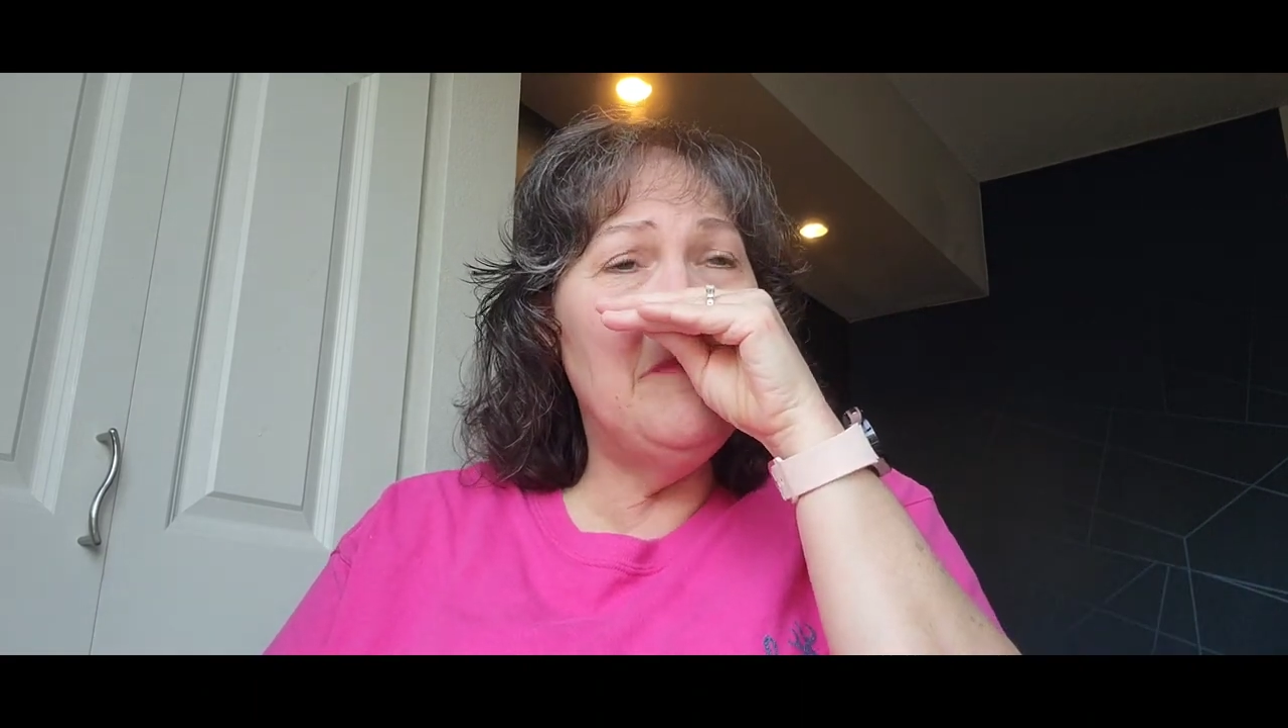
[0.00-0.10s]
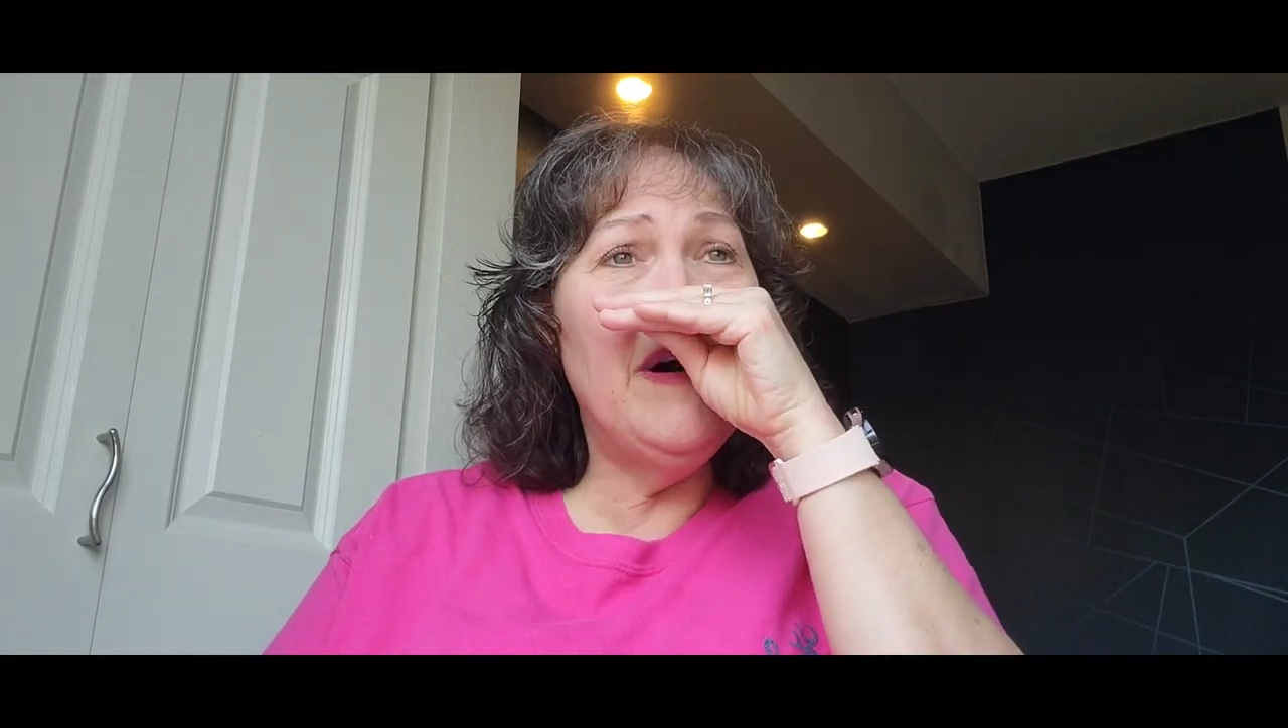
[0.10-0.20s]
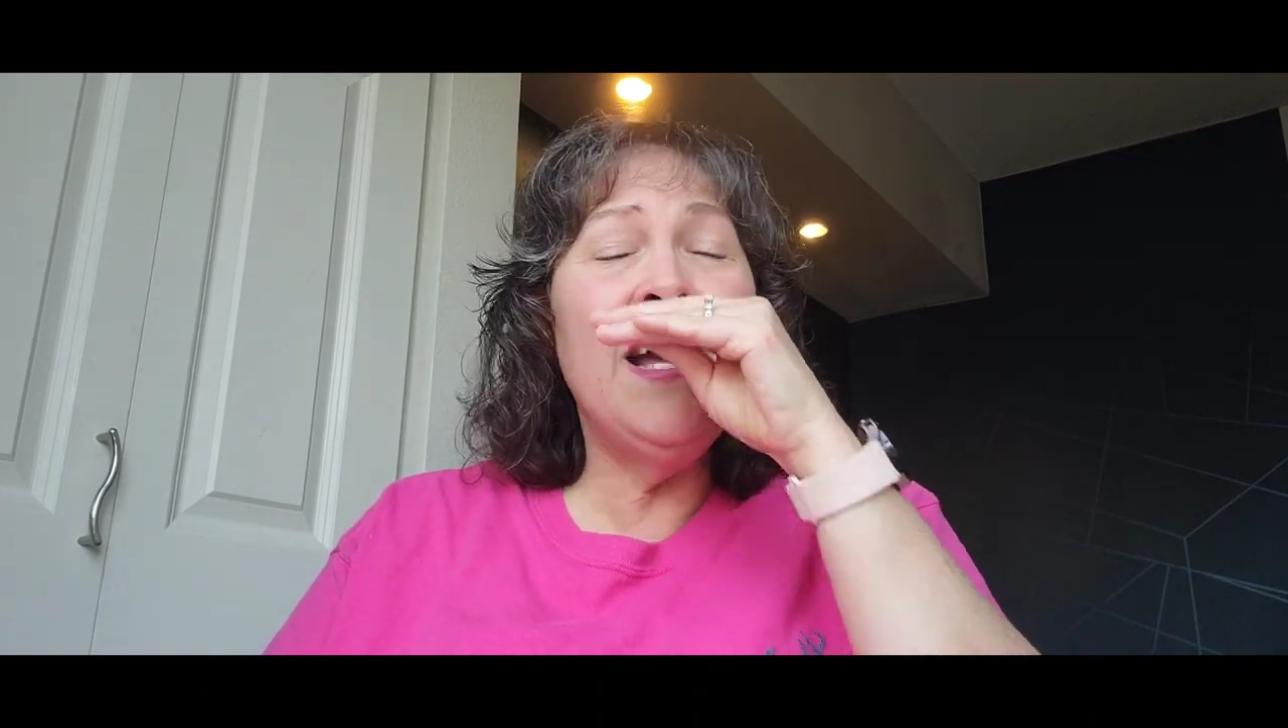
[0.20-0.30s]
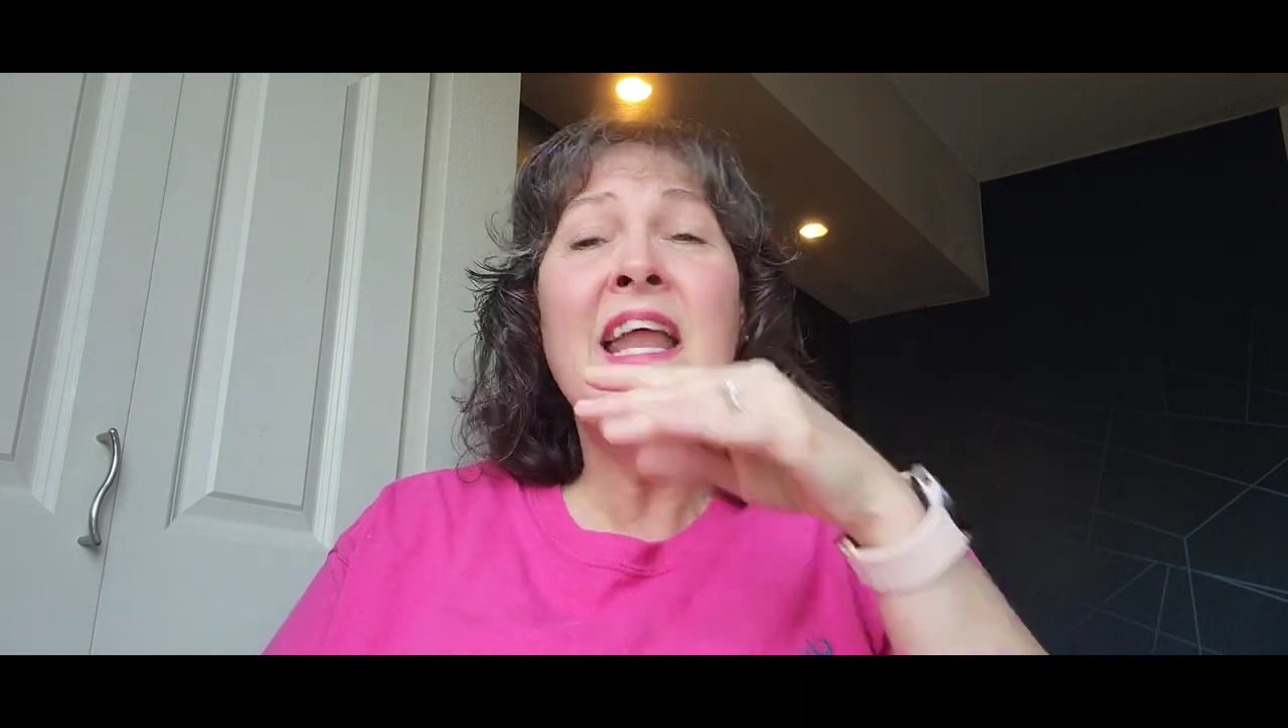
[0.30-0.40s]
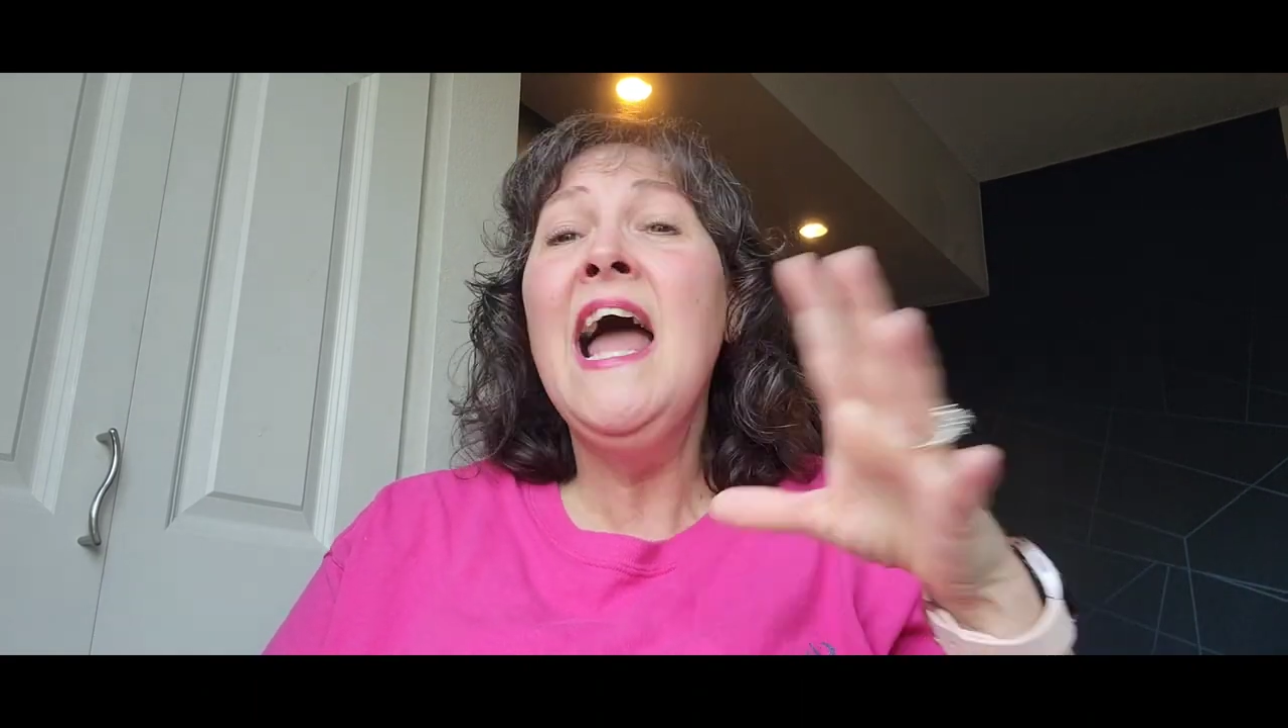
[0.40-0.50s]

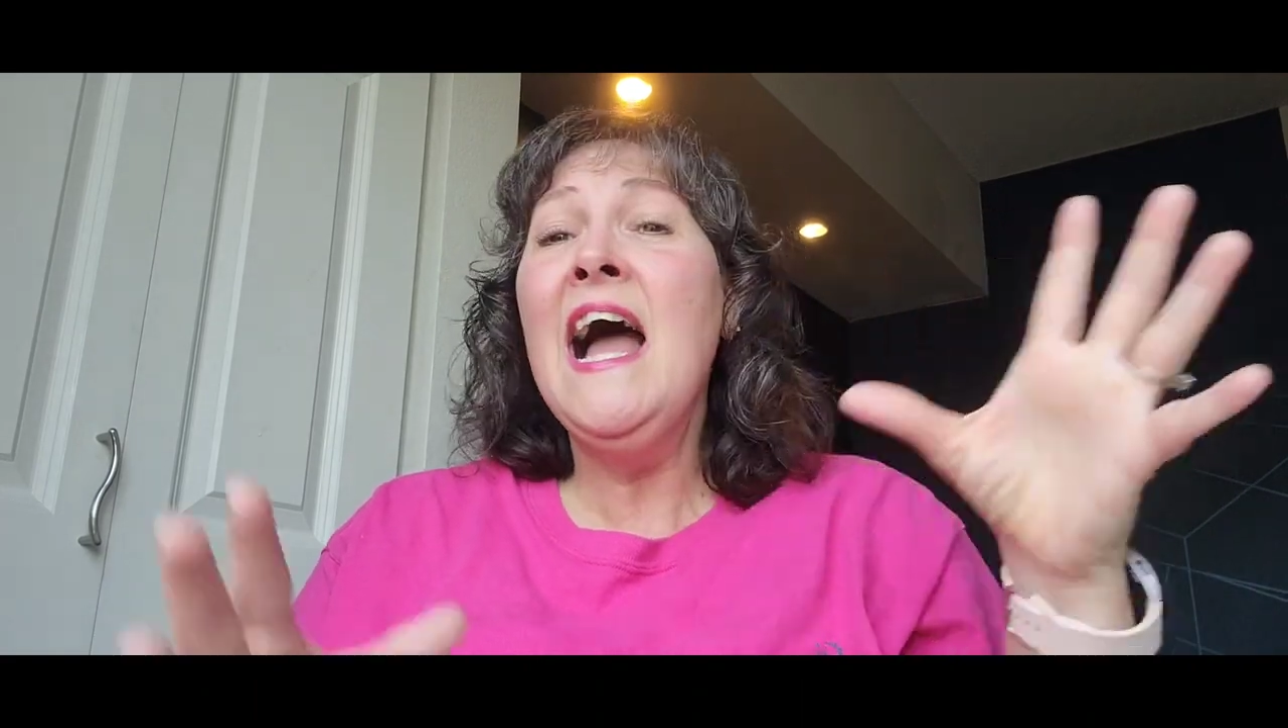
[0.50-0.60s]
but